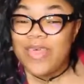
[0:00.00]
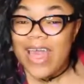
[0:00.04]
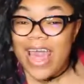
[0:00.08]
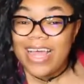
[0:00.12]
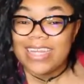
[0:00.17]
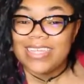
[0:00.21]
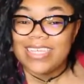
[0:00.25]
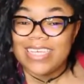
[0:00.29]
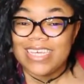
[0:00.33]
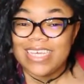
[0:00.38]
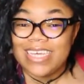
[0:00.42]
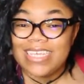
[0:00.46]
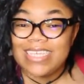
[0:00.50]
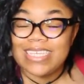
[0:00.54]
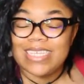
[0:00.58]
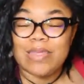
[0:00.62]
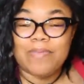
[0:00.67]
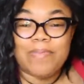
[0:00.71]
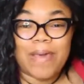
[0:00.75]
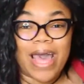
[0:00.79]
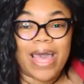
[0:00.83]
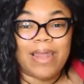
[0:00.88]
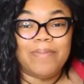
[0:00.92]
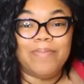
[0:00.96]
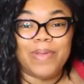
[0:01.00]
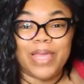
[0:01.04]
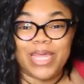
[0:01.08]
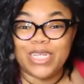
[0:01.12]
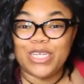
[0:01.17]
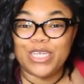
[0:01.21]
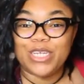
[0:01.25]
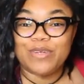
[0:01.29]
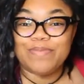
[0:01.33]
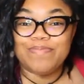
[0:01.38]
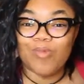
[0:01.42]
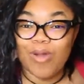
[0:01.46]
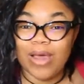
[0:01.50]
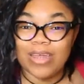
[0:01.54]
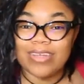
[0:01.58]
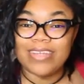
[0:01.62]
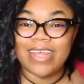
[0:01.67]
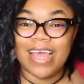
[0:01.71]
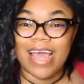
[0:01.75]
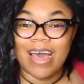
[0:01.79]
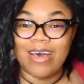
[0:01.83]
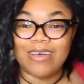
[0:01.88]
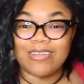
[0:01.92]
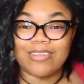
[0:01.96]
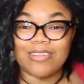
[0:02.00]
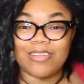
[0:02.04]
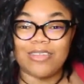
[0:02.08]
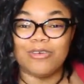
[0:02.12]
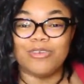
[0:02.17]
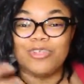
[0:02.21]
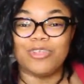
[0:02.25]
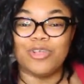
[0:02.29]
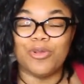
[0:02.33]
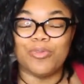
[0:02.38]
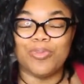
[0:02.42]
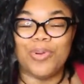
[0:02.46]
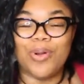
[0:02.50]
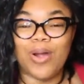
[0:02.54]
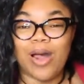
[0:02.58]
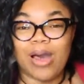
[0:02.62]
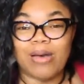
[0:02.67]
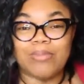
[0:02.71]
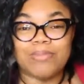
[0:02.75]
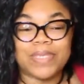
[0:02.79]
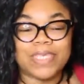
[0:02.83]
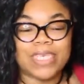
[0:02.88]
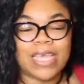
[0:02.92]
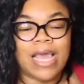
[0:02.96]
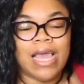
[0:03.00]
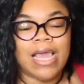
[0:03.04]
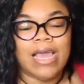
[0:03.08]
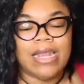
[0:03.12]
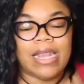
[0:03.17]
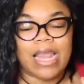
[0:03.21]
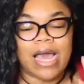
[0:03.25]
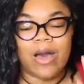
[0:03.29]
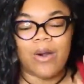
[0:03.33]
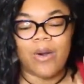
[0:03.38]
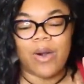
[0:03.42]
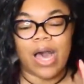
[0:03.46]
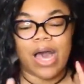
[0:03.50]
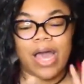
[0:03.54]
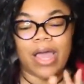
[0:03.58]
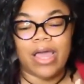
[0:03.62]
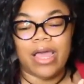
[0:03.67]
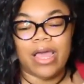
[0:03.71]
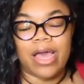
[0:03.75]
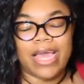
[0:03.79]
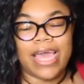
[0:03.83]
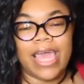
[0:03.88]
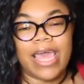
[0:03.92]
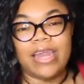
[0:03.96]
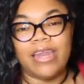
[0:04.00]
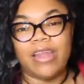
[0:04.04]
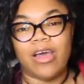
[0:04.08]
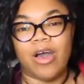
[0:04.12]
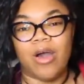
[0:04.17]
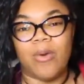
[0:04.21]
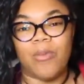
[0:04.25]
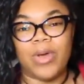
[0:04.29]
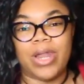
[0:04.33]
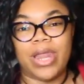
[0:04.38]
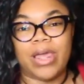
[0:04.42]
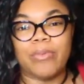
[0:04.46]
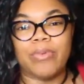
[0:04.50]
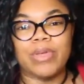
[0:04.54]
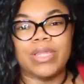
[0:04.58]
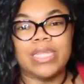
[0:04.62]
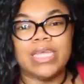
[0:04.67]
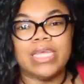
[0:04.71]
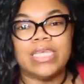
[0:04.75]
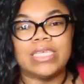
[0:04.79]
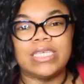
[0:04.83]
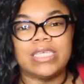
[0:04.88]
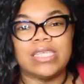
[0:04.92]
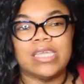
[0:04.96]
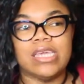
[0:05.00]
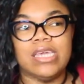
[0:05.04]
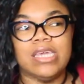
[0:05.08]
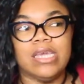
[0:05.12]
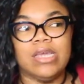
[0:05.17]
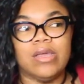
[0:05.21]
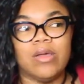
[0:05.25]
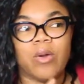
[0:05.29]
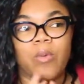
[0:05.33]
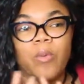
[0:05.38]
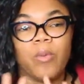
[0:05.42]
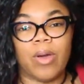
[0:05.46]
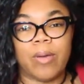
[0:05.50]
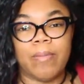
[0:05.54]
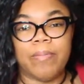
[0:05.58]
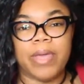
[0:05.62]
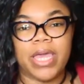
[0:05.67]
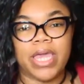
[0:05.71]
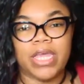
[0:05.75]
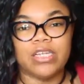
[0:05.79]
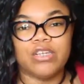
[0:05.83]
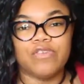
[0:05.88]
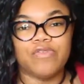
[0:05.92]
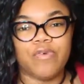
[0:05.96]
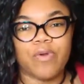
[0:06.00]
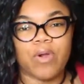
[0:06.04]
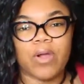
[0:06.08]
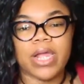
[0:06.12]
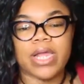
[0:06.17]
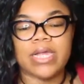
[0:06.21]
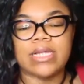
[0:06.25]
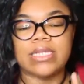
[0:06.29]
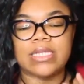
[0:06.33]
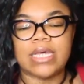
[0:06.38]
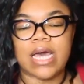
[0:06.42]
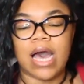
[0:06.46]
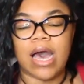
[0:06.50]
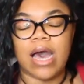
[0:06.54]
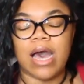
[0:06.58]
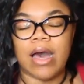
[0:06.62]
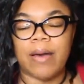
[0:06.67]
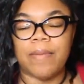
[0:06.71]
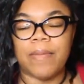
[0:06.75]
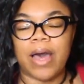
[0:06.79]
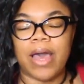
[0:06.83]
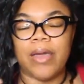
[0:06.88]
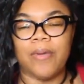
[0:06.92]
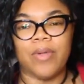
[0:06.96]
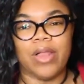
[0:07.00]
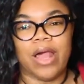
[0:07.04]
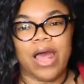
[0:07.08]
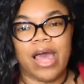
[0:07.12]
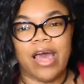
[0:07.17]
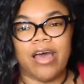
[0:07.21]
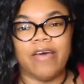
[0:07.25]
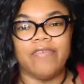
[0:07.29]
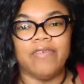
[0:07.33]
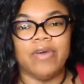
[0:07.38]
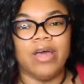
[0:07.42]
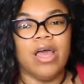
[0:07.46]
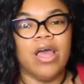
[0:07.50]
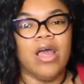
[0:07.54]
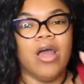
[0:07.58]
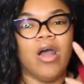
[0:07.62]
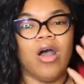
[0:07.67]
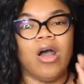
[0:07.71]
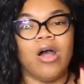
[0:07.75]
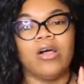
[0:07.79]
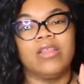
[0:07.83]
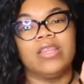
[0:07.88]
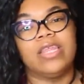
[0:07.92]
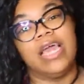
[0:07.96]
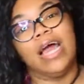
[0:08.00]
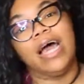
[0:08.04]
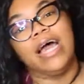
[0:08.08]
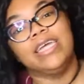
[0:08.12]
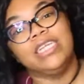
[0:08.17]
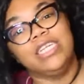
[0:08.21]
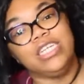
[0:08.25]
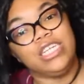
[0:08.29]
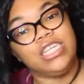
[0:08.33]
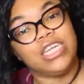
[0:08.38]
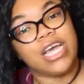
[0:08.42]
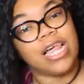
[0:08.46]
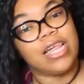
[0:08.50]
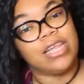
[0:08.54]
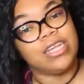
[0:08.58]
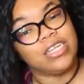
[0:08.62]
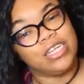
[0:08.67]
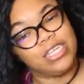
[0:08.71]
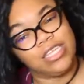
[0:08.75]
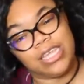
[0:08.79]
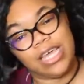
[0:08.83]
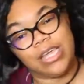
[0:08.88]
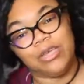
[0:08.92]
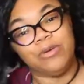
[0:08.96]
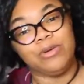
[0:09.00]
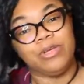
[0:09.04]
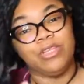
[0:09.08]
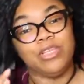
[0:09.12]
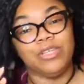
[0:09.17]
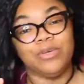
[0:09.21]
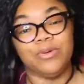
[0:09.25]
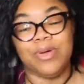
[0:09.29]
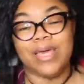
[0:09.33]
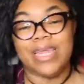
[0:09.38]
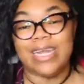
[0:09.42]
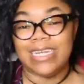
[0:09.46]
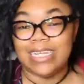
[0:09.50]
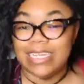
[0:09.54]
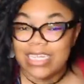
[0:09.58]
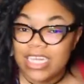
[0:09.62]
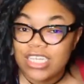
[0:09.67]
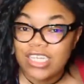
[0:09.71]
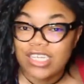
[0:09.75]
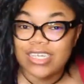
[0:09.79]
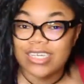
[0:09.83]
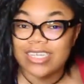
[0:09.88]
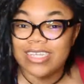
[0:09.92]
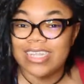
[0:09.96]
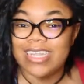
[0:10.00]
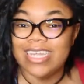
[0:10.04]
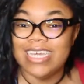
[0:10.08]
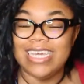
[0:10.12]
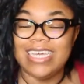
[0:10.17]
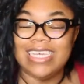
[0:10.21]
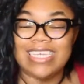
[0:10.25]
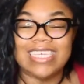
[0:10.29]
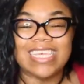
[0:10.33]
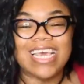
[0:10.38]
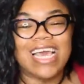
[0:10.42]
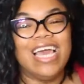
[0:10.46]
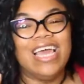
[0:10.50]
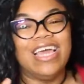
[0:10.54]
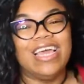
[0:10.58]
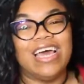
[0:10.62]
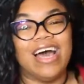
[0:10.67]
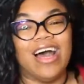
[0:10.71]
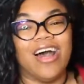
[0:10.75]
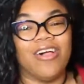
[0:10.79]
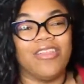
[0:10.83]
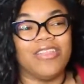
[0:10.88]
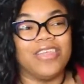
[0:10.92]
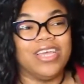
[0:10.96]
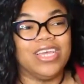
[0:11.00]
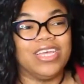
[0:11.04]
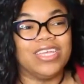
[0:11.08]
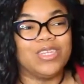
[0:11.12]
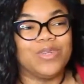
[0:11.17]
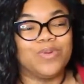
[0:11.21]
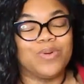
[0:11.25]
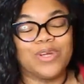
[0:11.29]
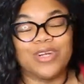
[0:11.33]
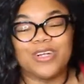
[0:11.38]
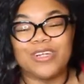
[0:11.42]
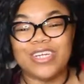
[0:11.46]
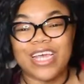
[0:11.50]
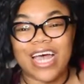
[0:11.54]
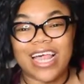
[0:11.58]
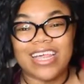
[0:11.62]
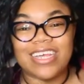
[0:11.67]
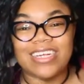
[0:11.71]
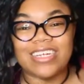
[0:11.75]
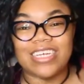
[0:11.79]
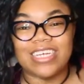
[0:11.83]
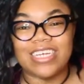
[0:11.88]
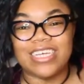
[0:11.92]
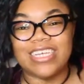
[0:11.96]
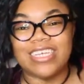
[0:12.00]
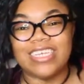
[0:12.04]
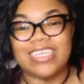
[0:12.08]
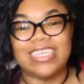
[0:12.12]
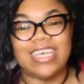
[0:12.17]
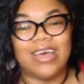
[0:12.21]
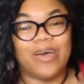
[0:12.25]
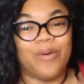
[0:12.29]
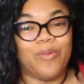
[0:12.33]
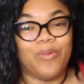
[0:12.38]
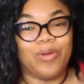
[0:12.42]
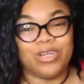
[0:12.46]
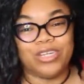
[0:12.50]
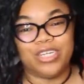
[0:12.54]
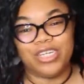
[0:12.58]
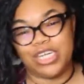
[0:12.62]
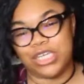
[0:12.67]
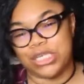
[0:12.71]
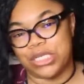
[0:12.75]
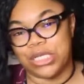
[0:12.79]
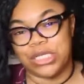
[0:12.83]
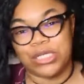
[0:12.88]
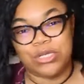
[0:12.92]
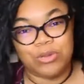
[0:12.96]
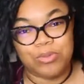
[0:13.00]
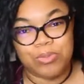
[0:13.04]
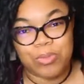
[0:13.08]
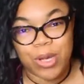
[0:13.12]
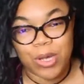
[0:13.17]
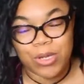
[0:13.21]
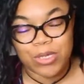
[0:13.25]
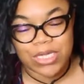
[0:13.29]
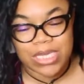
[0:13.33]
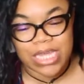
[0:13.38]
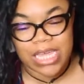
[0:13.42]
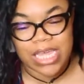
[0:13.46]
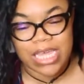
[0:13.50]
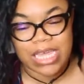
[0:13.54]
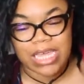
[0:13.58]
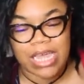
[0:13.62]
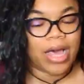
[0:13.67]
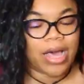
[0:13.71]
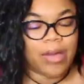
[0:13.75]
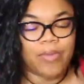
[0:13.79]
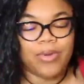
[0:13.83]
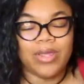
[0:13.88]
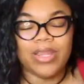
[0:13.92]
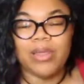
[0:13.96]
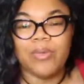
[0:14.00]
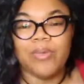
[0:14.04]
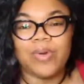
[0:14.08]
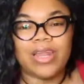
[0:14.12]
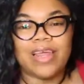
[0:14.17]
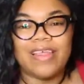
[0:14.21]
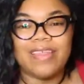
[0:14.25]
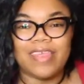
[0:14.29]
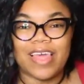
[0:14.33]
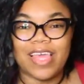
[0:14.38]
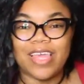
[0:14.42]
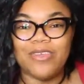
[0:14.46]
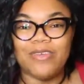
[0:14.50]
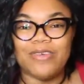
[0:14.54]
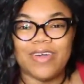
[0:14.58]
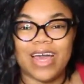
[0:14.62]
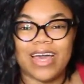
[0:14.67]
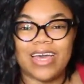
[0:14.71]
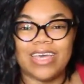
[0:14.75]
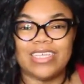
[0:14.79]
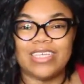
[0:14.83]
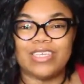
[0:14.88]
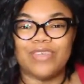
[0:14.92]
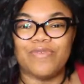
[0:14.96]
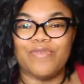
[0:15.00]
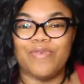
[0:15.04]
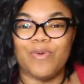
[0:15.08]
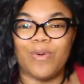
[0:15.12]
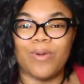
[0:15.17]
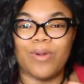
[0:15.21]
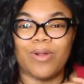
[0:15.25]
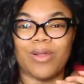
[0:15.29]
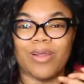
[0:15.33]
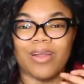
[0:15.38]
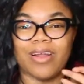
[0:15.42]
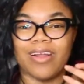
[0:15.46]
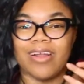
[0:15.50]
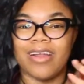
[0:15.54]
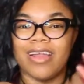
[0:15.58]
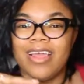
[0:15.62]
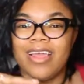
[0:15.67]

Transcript: that is the Bad Bitch rundown. Those are your prompts. Now, again, when I release the webpage for it, I will have all the IG challenges that you can do in addition to these, all the Twitter challenges, which just include posting. I really want to thank you guys for